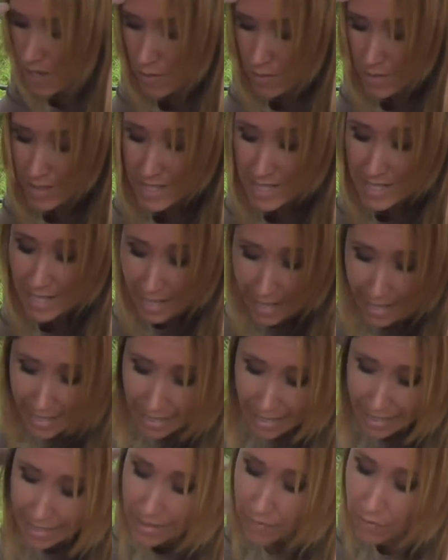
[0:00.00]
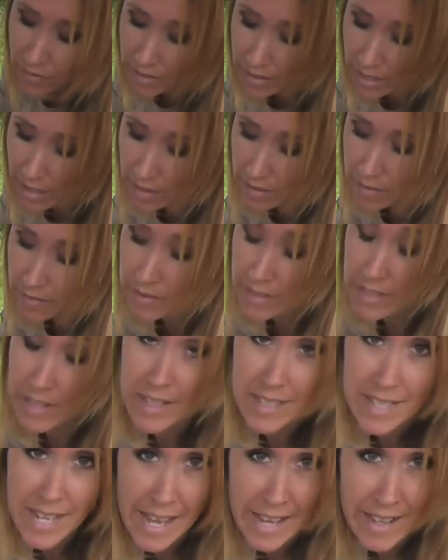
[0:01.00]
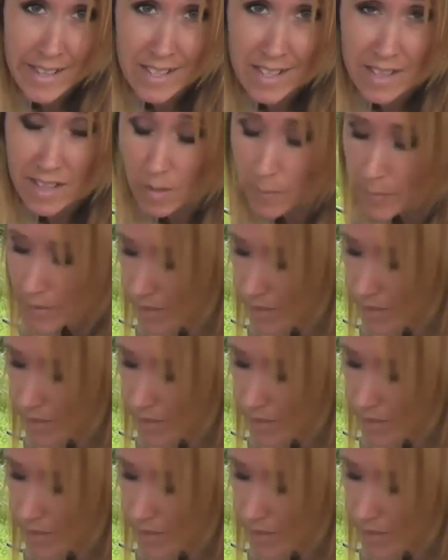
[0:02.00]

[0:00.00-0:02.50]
out slightly different color, then it takes a little